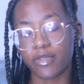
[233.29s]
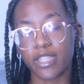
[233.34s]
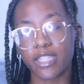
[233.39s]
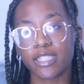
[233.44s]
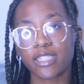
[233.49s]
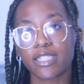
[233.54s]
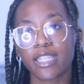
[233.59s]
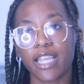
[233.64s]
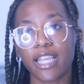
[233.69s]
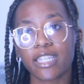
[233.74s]

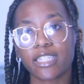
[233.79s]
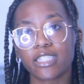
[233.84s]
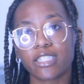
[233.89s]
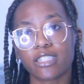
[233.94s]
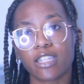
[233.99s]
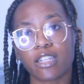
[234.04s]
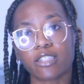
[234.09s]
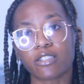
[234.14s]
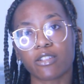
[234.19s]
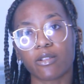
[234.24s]
This cage
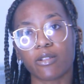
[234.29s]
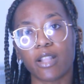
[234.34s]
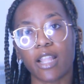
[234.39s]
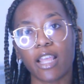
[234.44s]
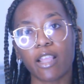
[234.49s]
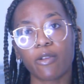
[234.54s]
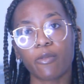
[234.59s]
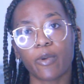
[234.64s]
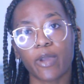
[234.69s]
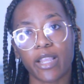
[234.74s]
is also
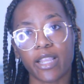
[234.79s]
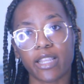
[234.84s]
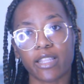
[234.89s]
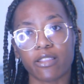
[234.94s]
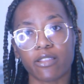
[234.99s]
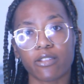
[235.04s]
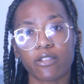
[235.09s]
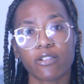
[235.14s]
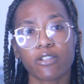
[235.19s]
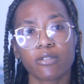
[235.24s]
lightweight
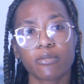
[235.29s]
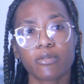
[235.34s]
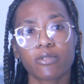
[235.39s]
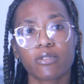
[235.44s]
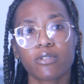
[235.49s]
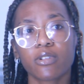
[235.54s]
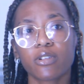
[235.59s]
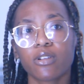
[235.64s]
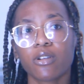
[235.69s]
and durable.